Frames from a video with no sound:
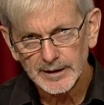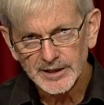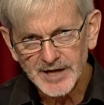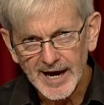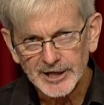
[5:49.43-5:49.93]

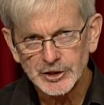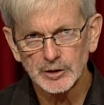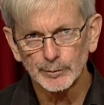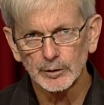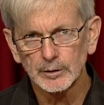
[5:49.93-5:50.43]
is
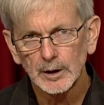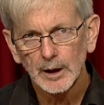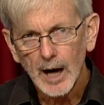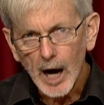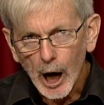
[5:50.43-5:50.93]
actionable
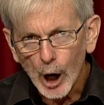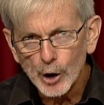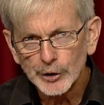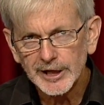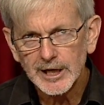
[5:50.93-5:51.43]

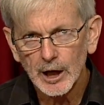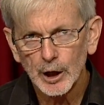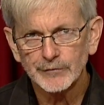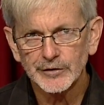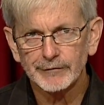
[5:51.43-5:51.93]
only
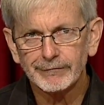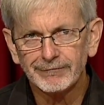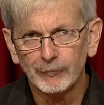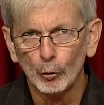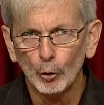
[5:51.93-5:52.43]
over the
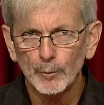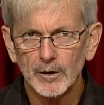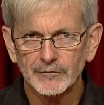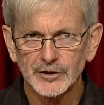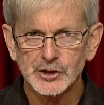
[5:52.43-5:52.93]
form
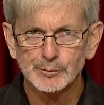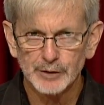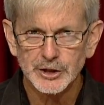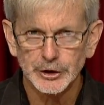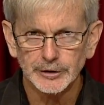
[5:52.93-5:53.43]
of
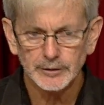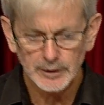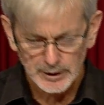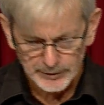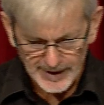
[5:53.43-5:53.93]
expression
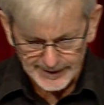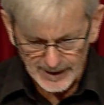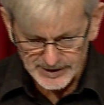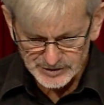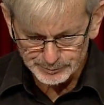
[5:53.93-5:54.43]
that
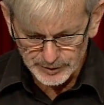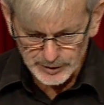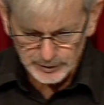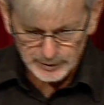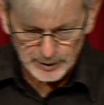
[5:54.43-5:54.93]
has
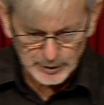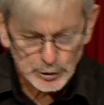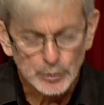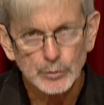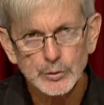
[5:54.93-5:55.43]
been
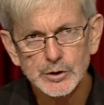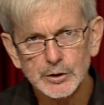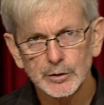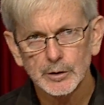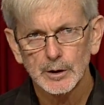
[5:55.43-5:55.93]

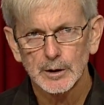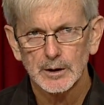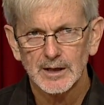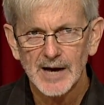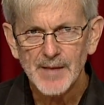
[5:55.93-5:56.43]
used.
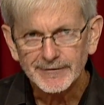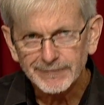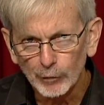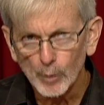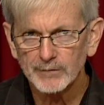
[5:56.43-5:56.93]
And that
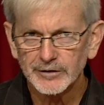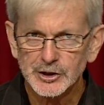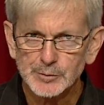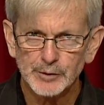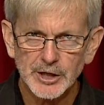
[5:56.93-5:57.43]
form of
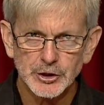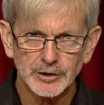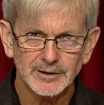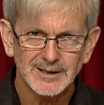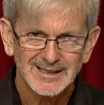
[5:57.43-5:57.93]

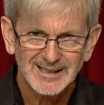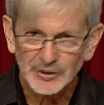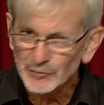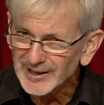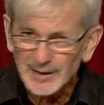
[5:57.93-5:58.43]
expression
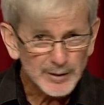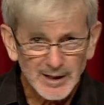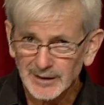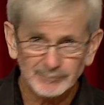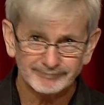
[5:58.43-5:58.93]
can really
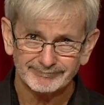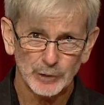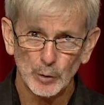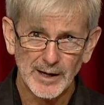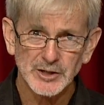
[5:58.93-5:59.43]
be in
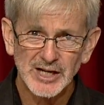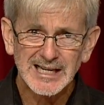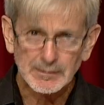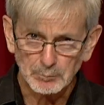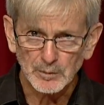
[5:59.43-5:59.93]
almost
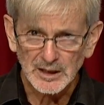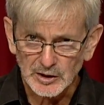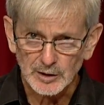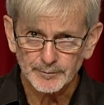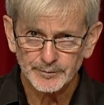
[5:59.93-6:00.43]
any
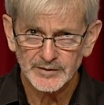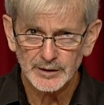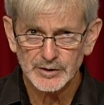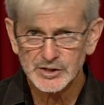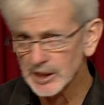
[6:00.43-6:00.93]
medium.
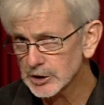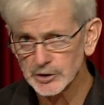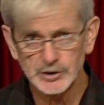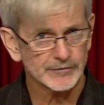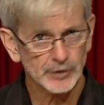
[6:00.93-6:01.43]
There are
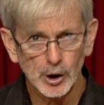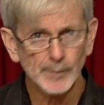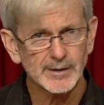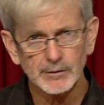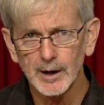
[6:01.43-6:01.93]
sections of the
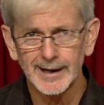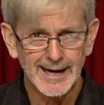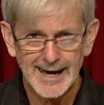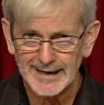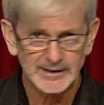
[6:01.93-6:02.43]
Copyright
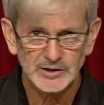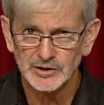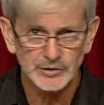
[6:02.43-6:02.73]
Act to